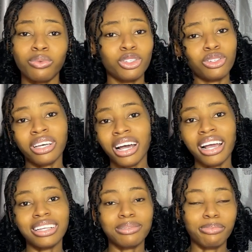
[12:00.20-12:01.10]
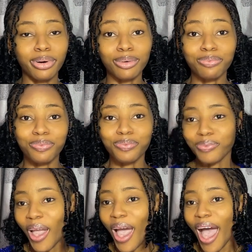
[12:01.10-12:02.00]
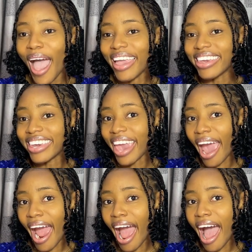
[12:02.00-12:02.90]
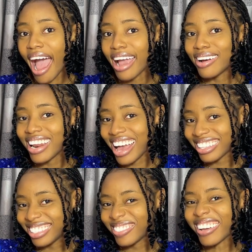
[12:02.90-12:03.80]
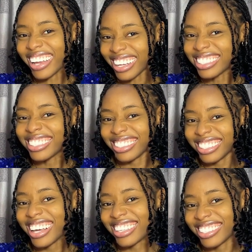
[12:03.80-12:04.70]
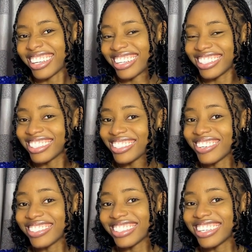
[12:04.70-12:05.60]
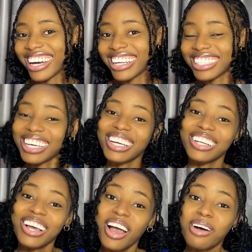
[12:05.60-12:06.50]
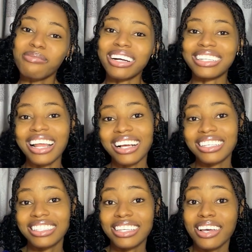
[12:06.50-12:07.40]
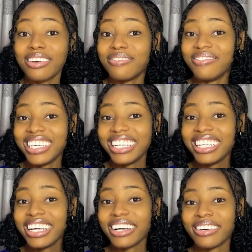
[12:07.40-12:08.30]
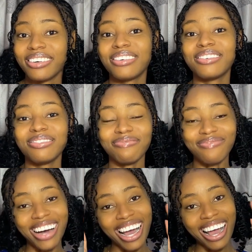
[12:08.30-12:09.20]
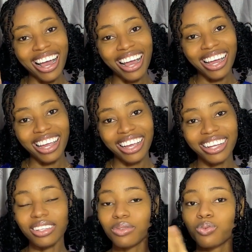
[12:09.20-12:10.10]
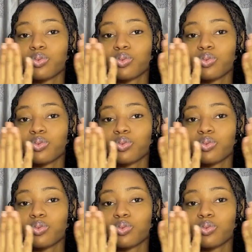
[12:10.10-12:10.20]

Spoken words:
with you guys, but yeah, it has to end. So see you guys in my next video. Bye.